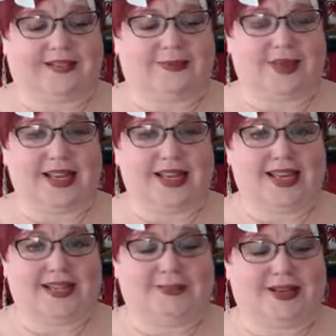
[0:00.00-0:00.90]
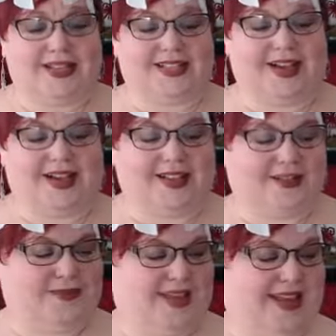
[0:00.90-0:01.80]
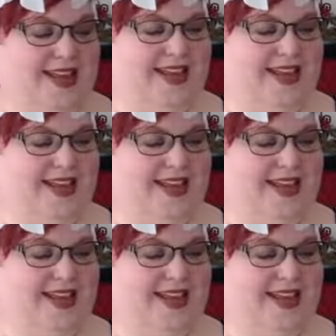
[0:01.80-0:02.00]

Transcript: please, please call on me.